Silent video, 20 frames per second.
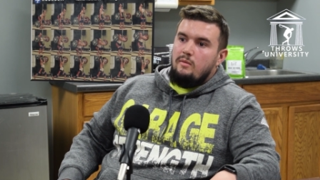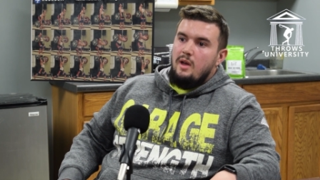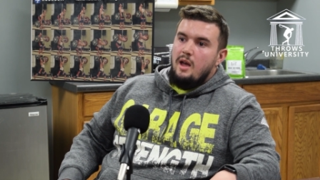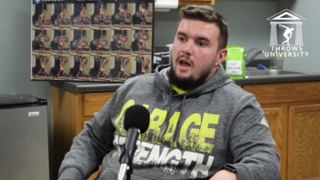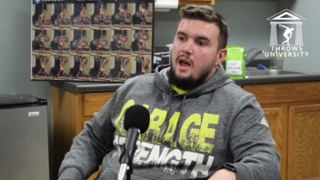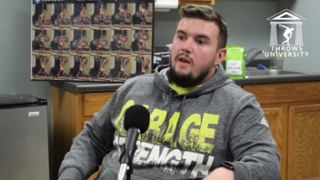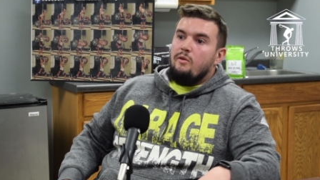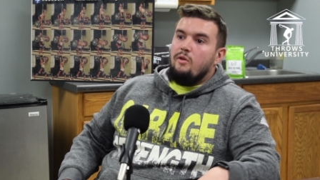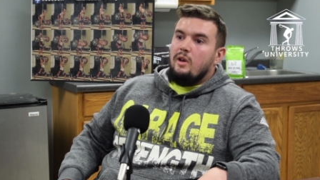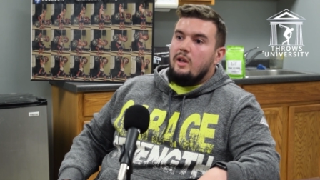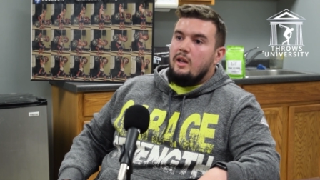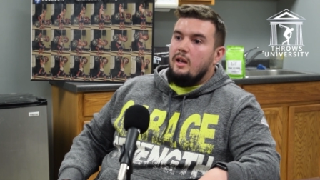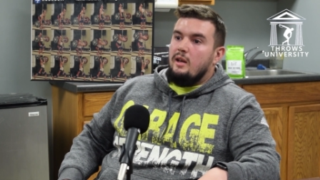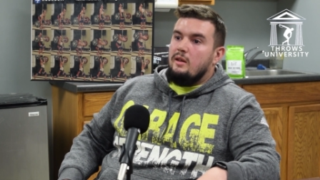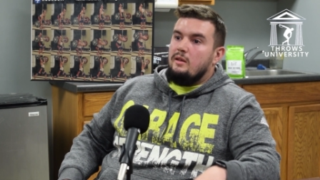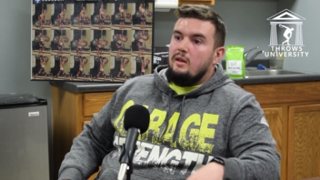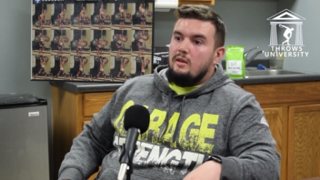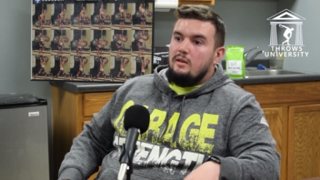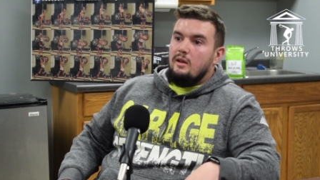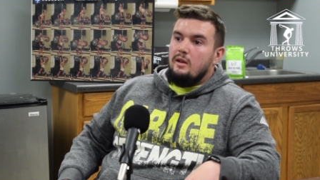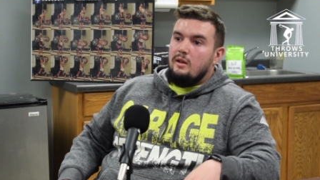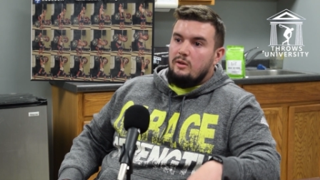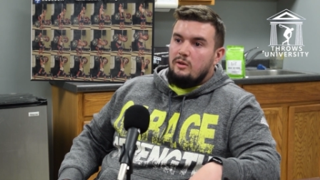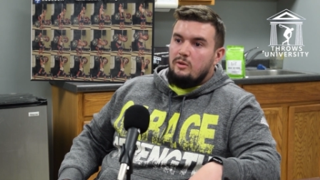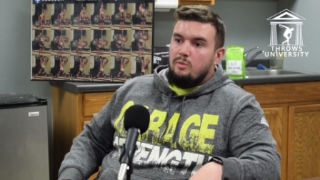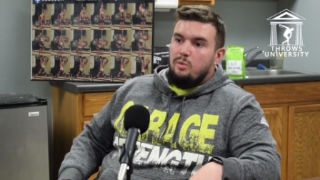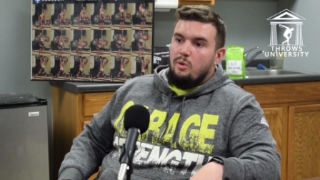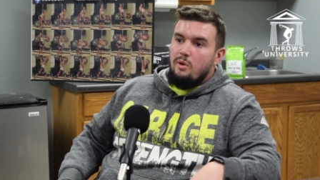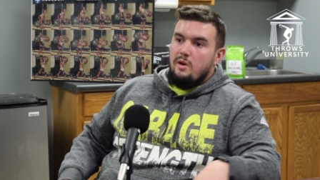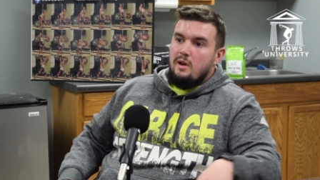every kid that did a
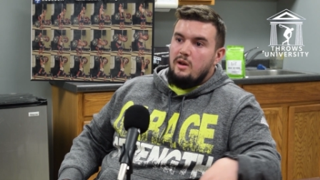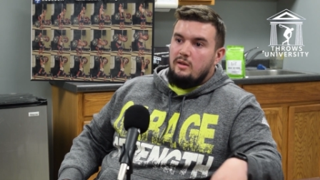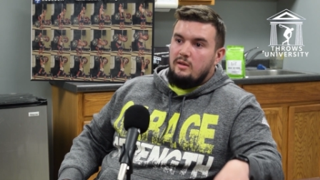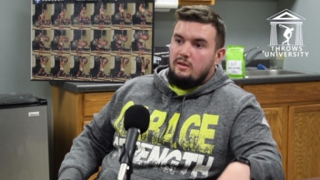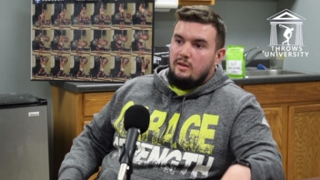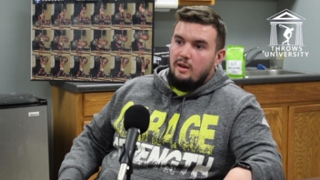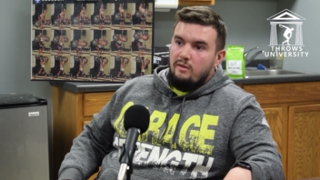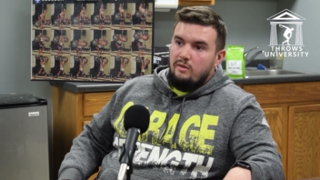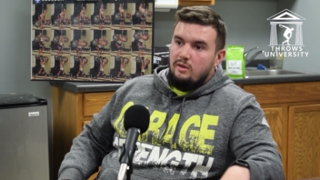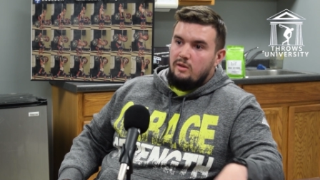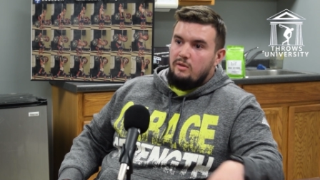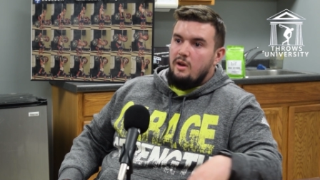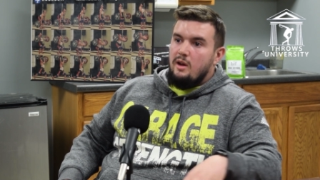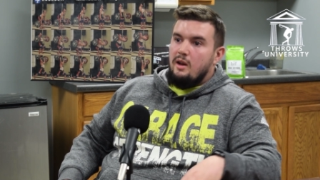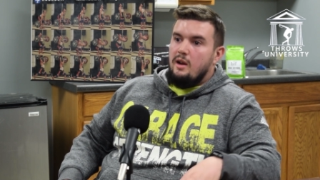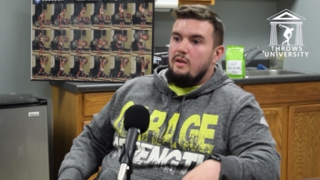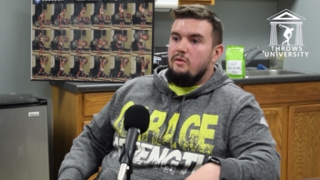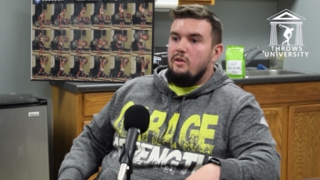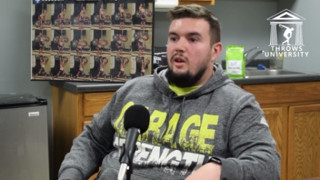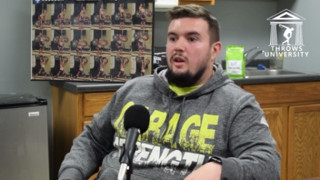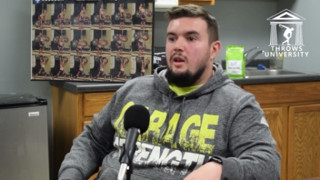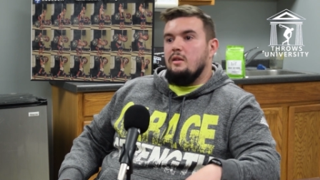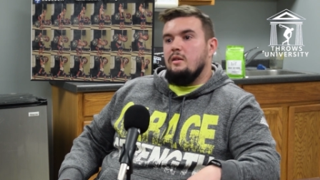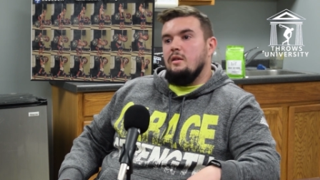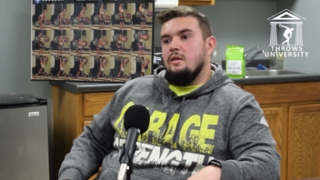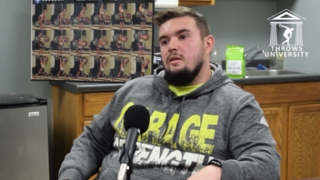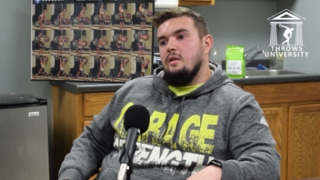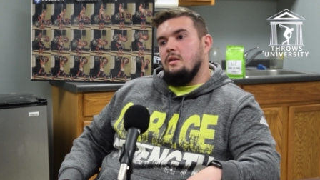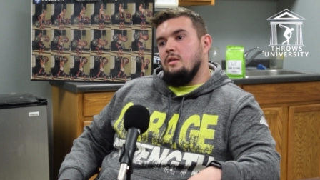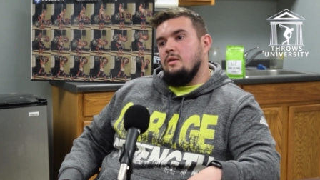sport in seventh grade, every kid
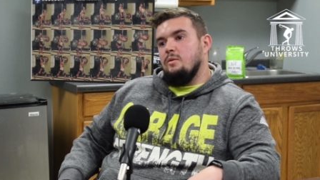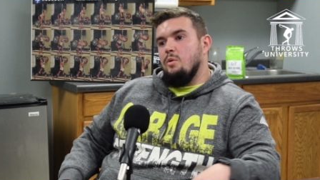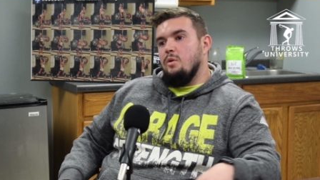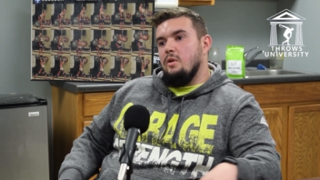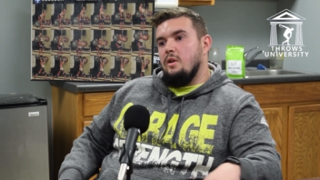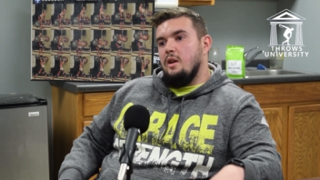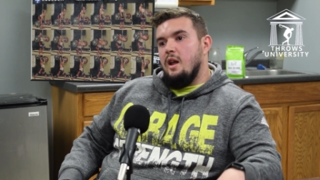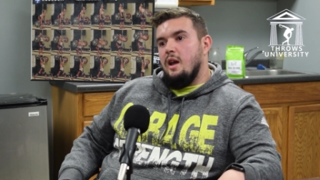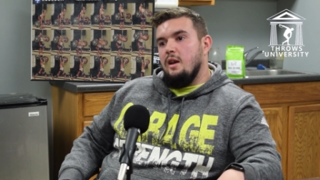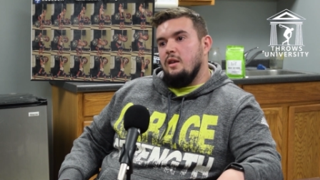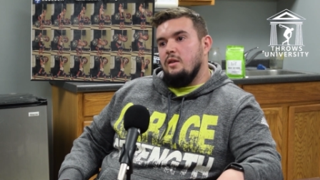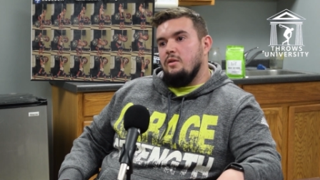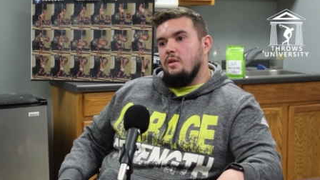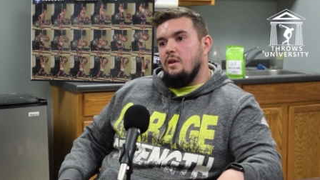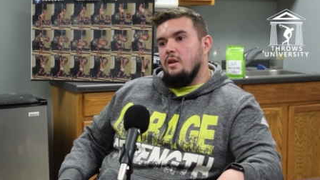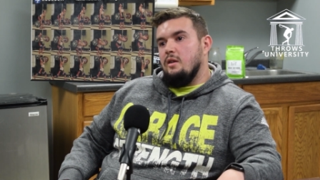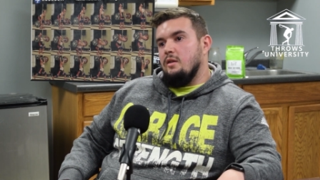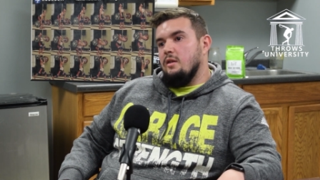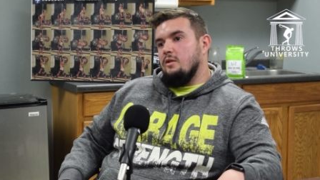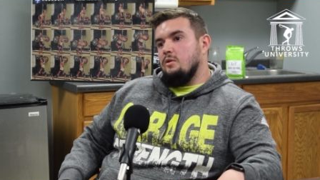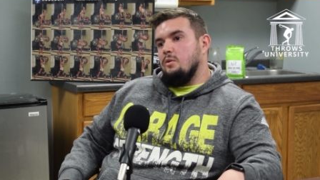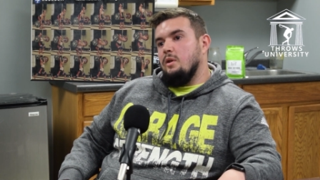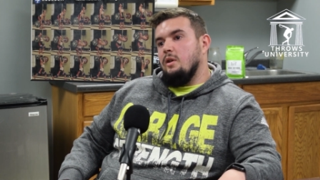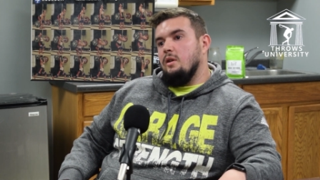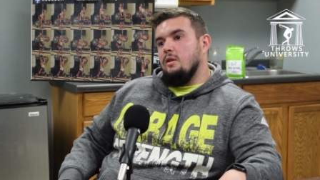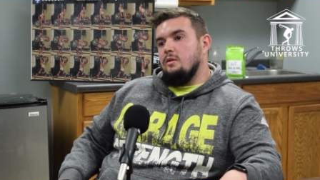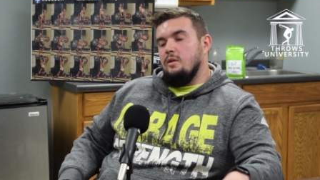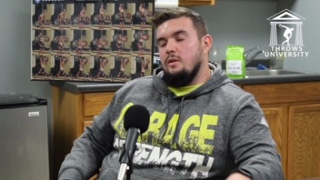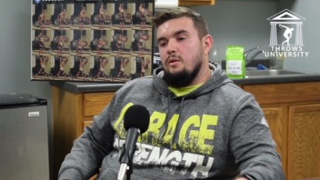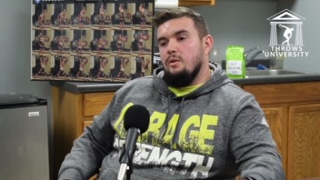that did a sport in eighth grade, and that's where you
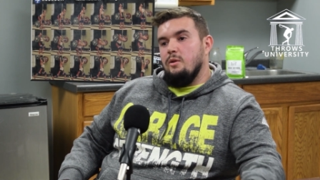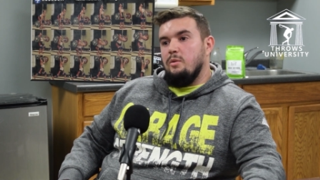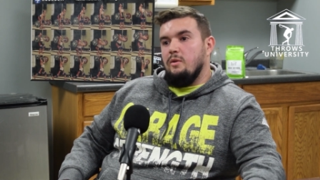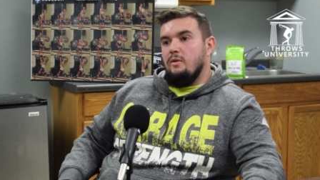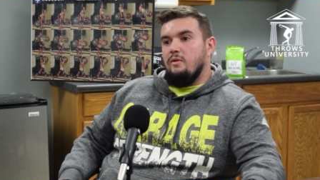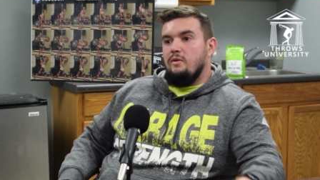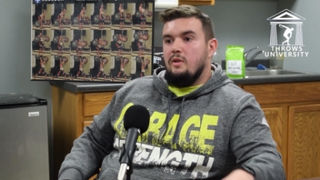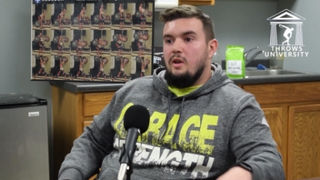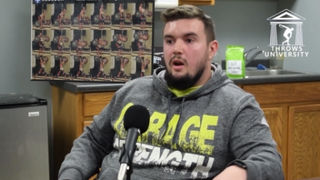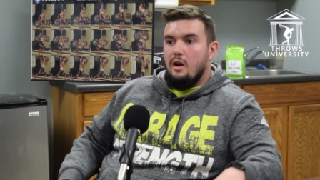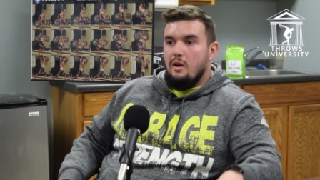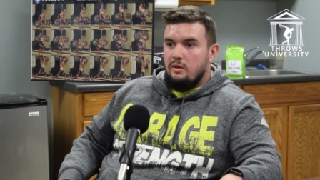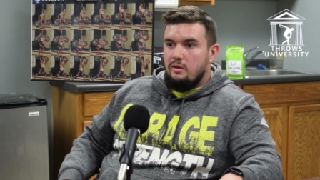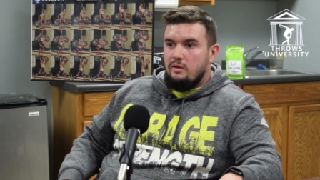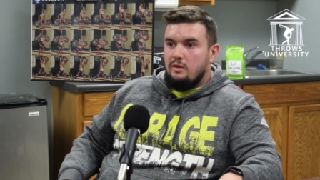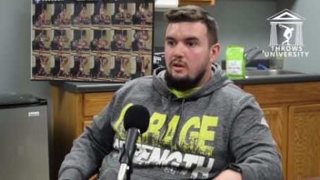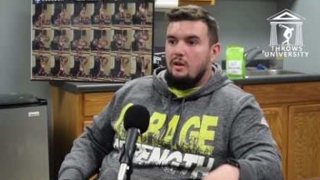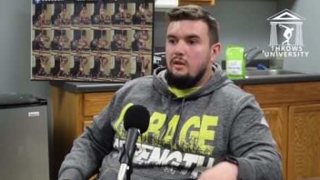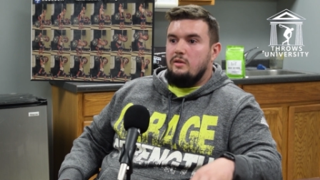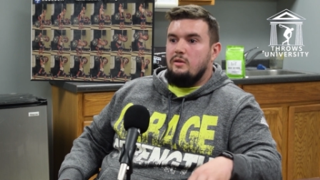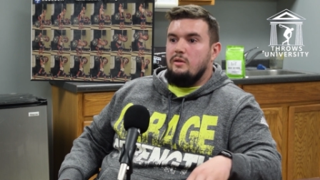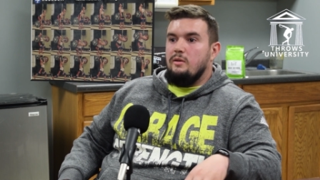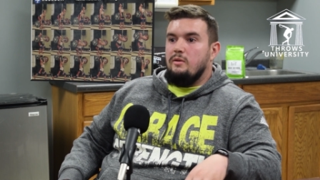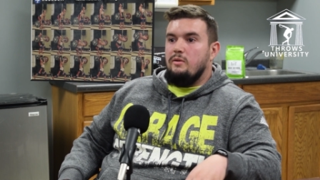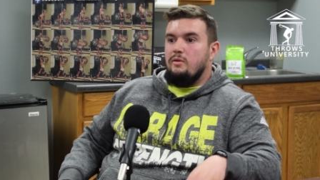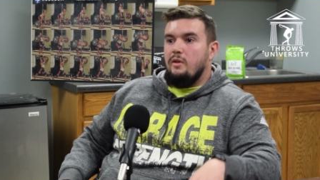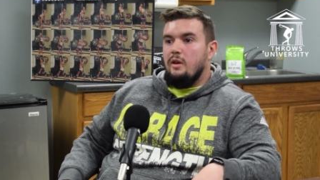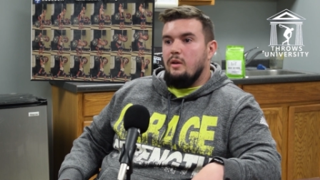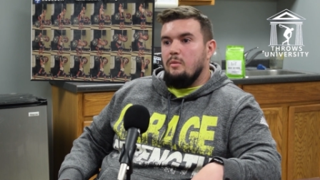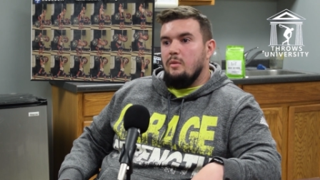got the group of Connor Saucer,
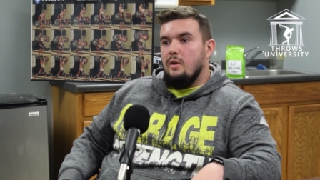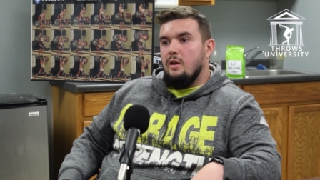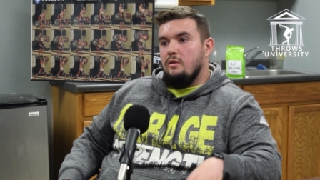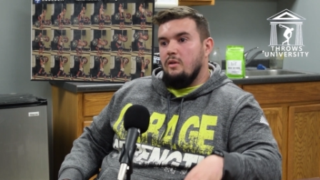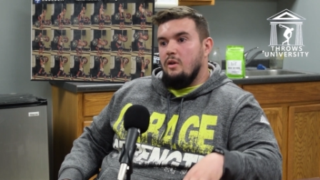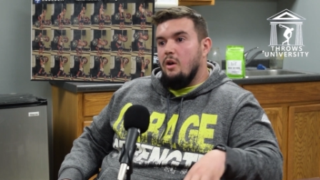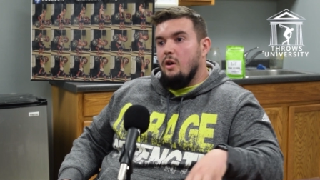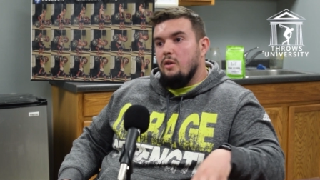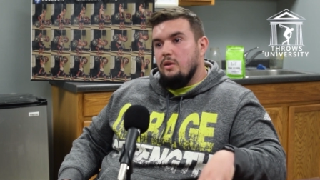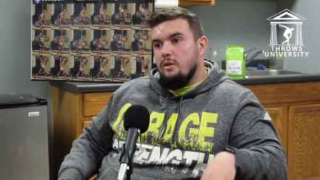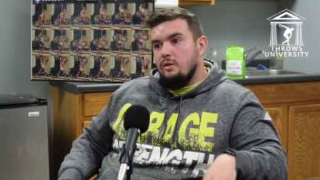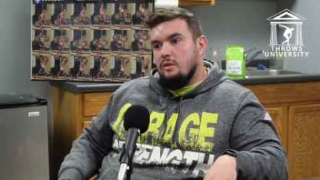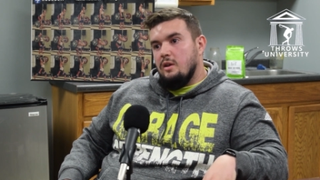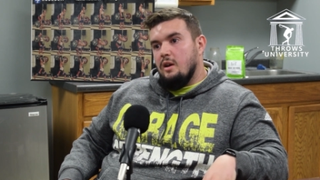Frank yeah. Melvin, all those